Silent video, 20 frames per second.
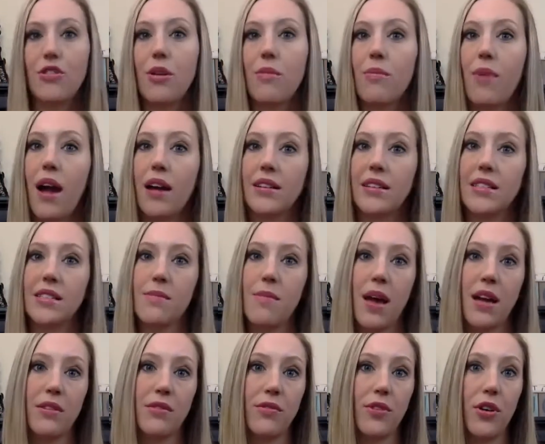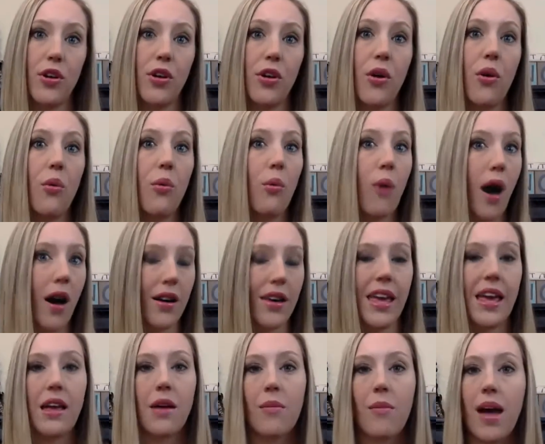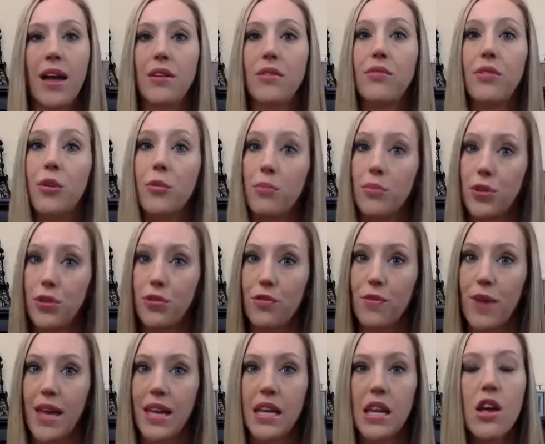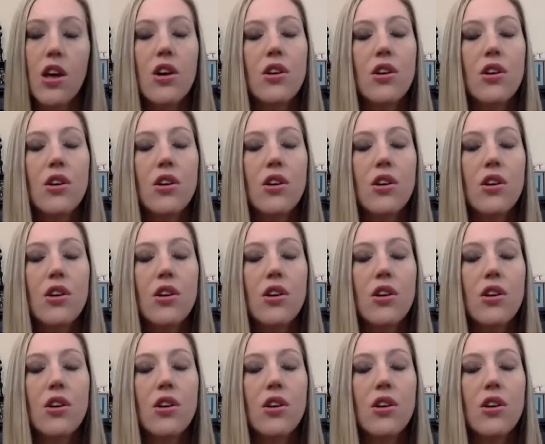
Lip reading: You can practice mindful walking, mindful movement.